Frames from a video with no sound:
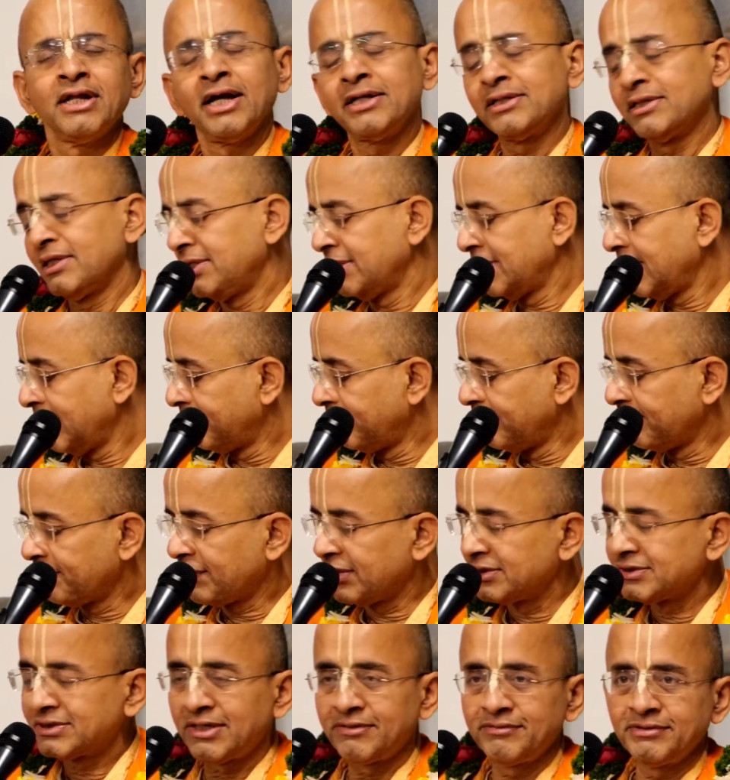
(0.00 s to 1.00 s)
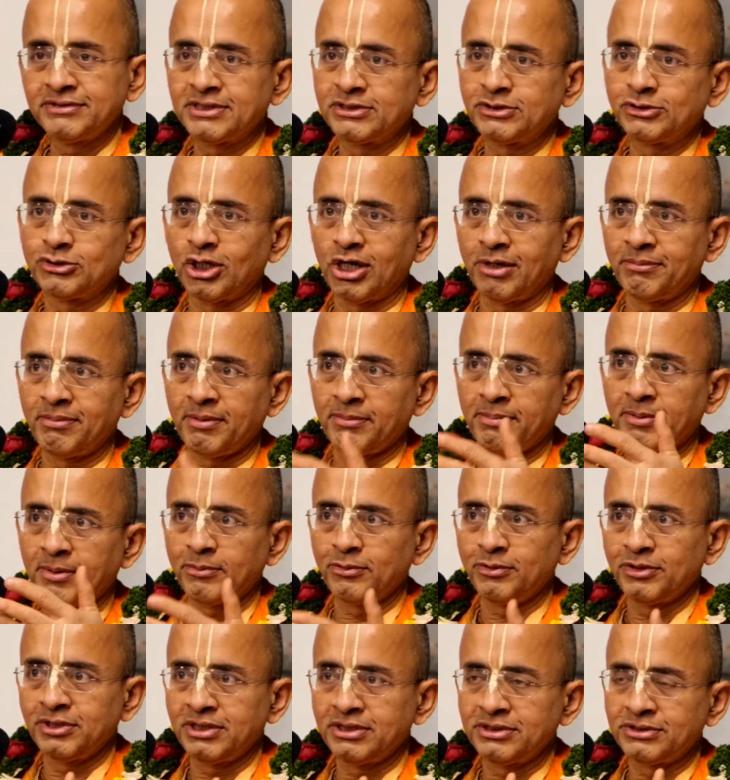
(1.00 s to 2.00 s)
Like that, he gave different services. Surabhi
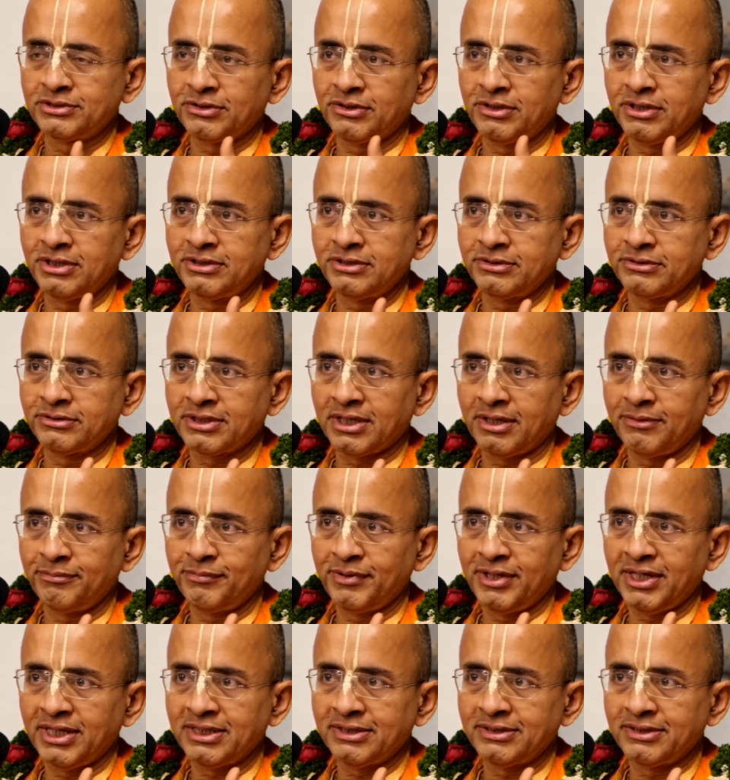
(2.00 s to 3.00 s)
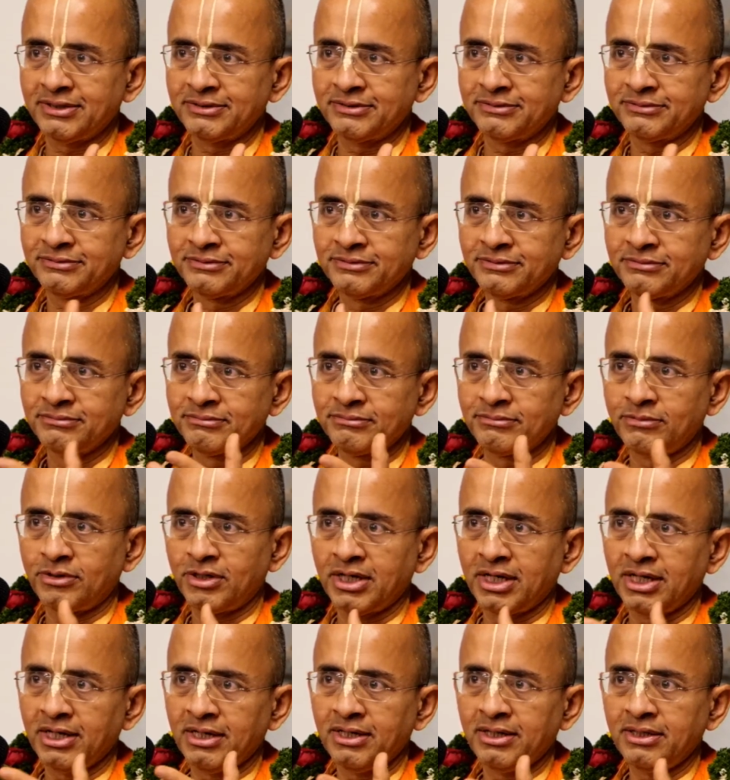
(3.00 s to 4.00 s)
Prabhu, he told you can make a
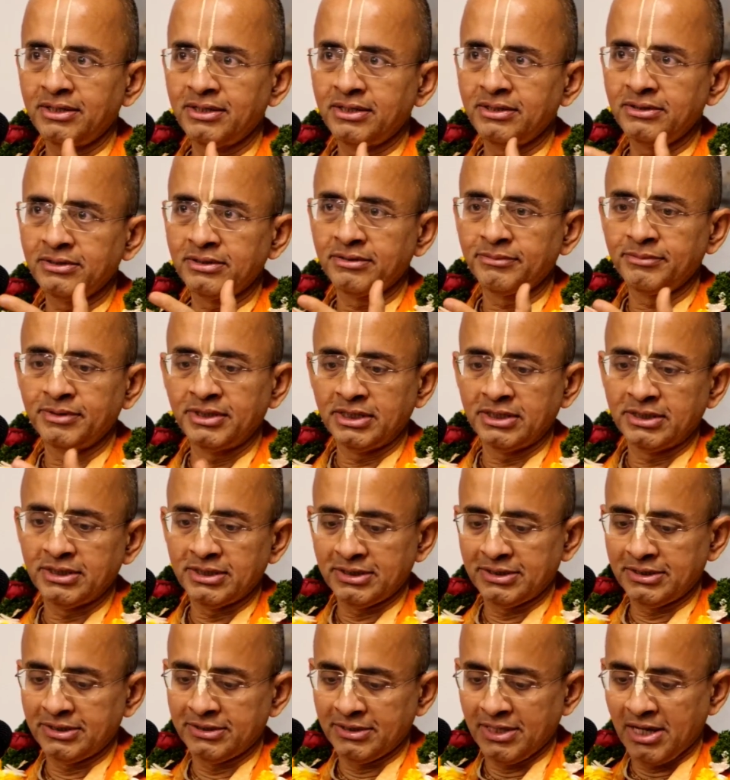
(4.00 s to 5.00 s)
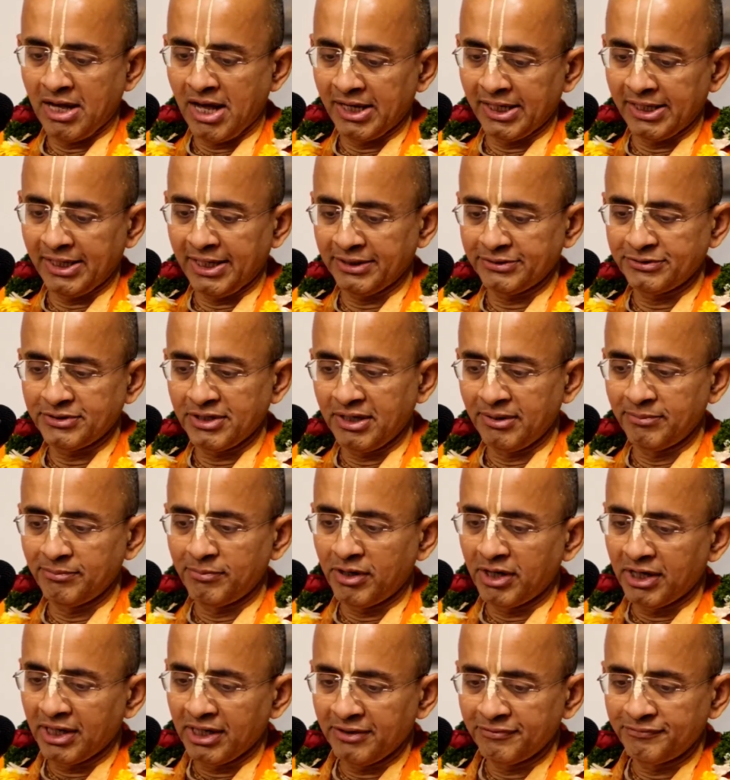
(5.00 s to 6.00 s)
model, the architectural
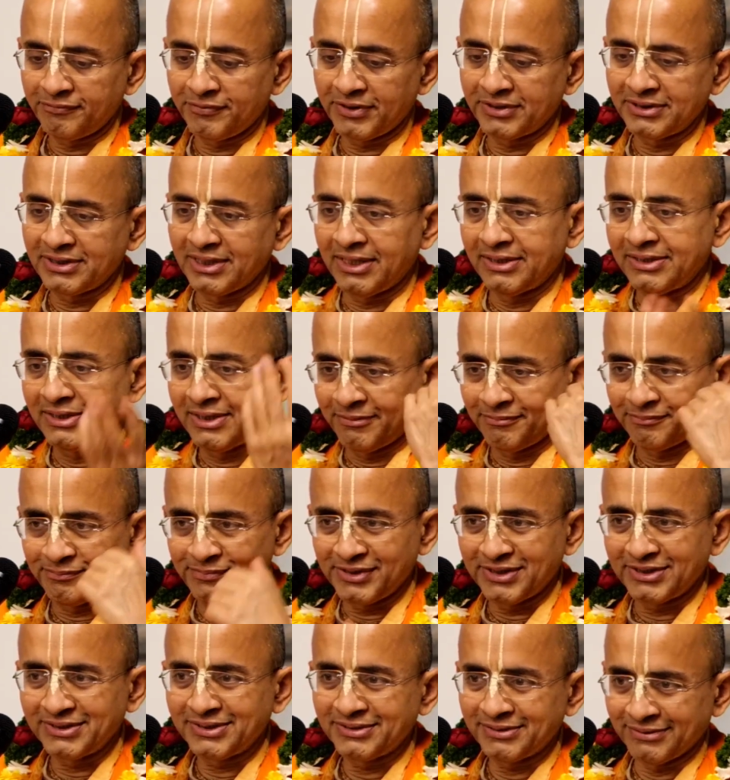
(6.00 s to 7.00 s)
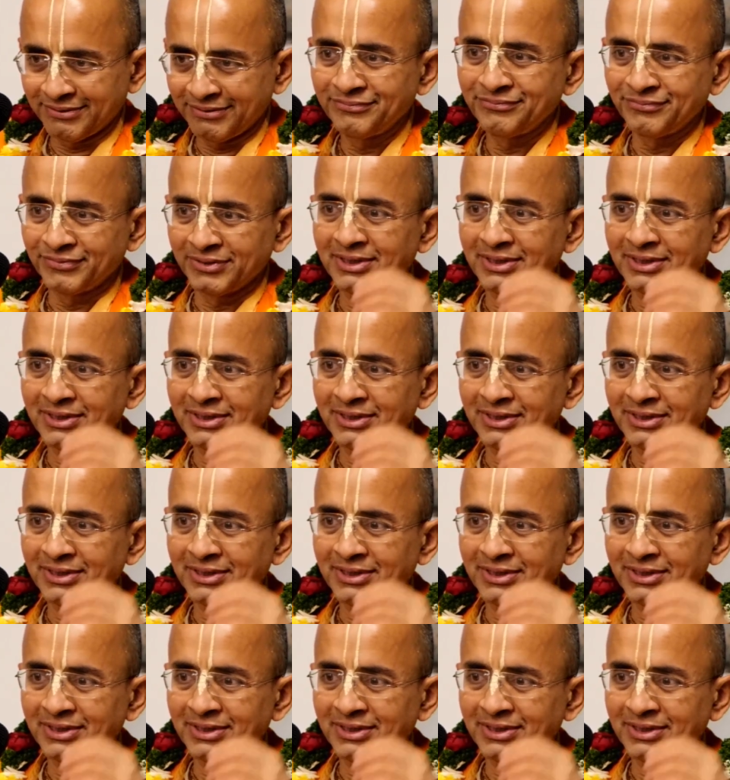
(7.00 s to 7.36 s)
model for their temples.